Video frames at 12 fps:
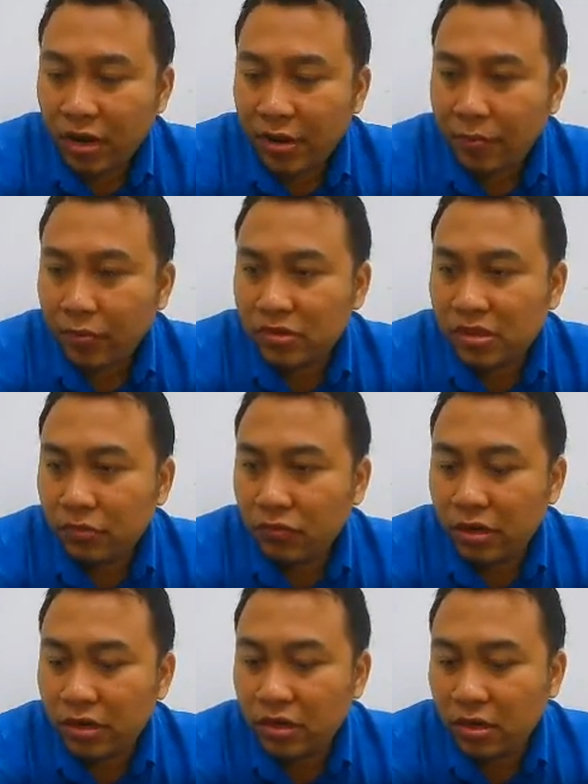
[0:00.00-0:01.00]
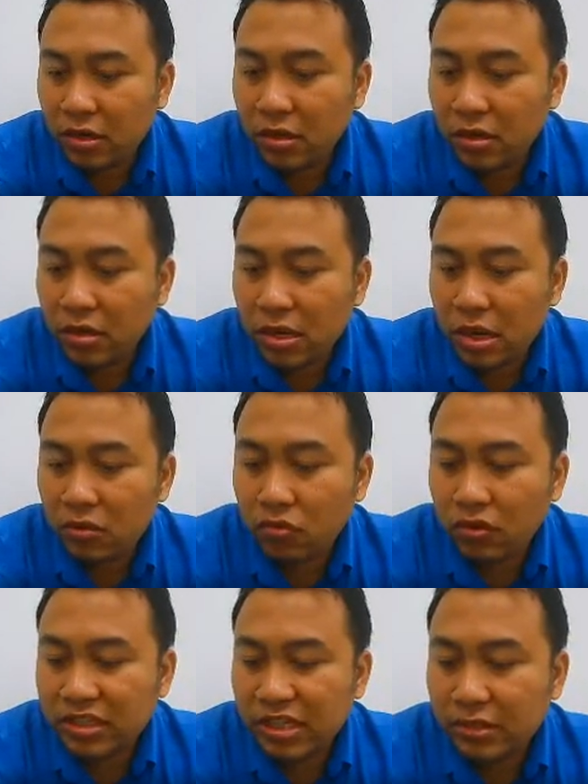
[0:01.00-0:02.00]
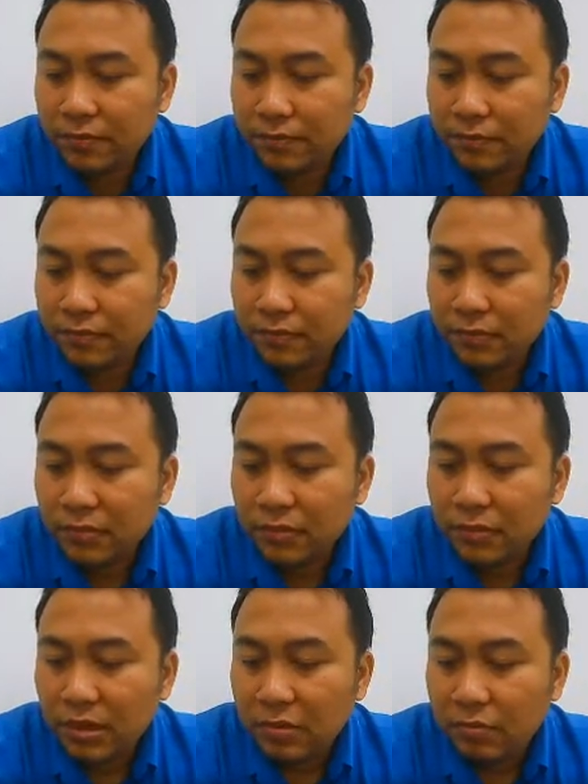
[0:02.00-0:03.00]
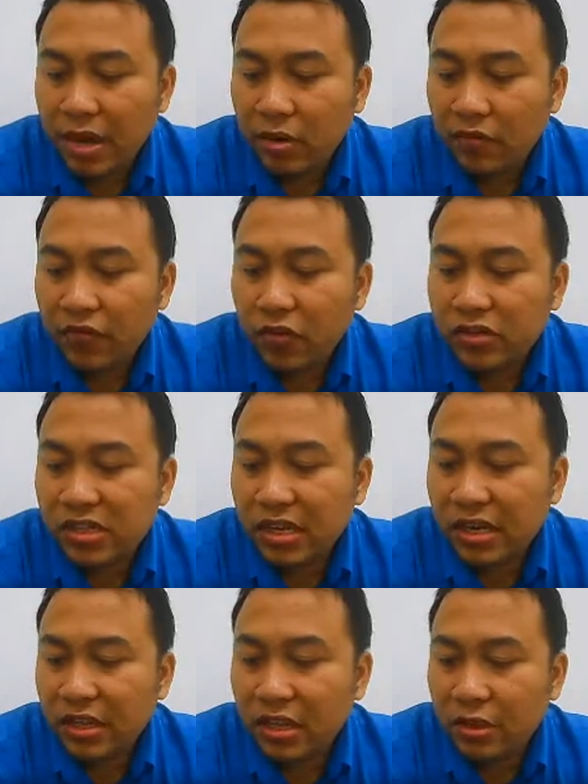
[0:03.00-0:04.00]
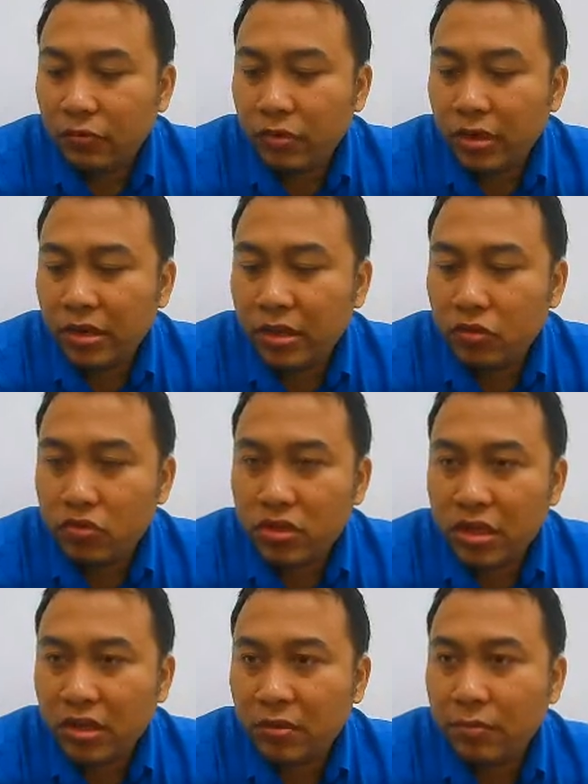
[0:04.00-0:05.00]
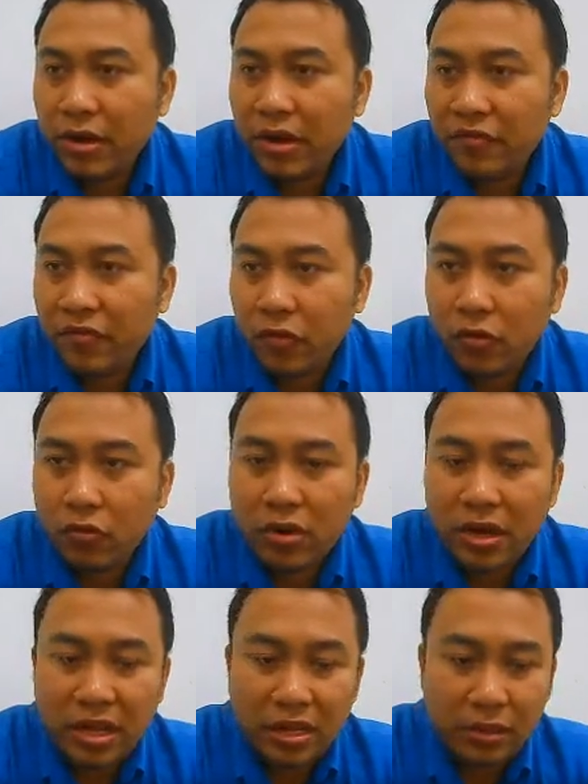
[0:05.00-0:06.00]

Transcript: I proceed with the calculation? But of course, yeah, we need to take a break for a while.